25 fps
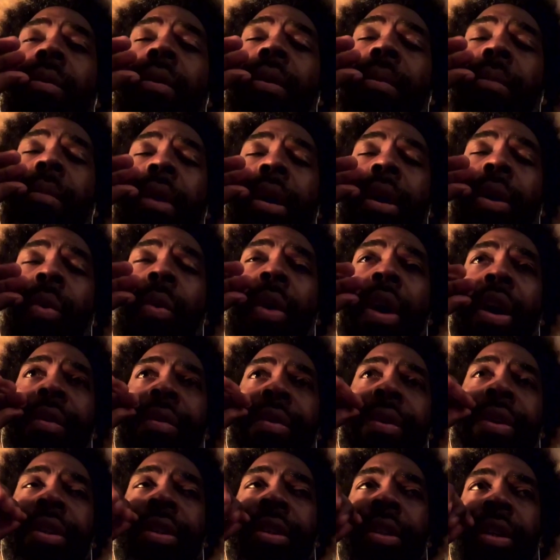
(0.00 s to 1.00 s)
my wife
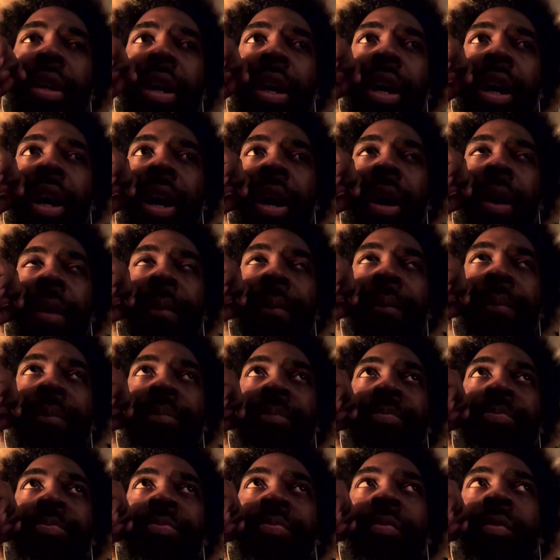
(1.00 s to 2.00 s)
is an
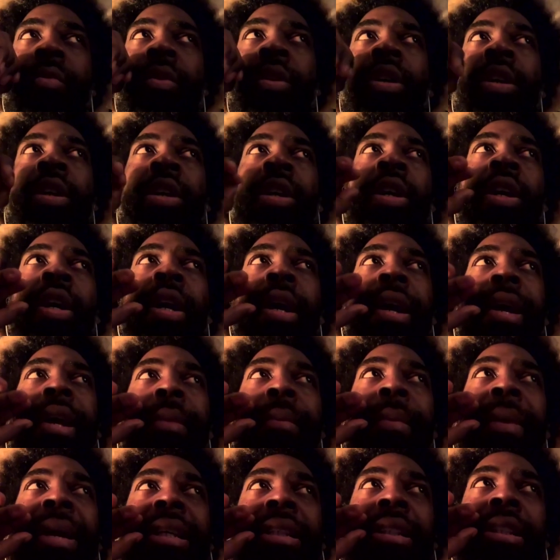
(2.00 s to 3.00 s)

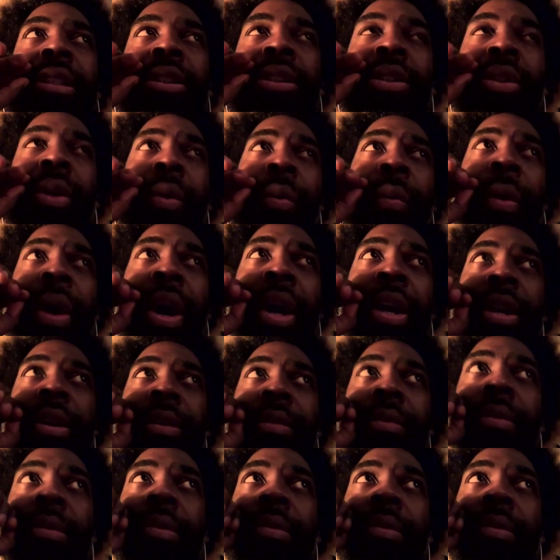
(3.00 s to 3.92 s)
amazing songwriter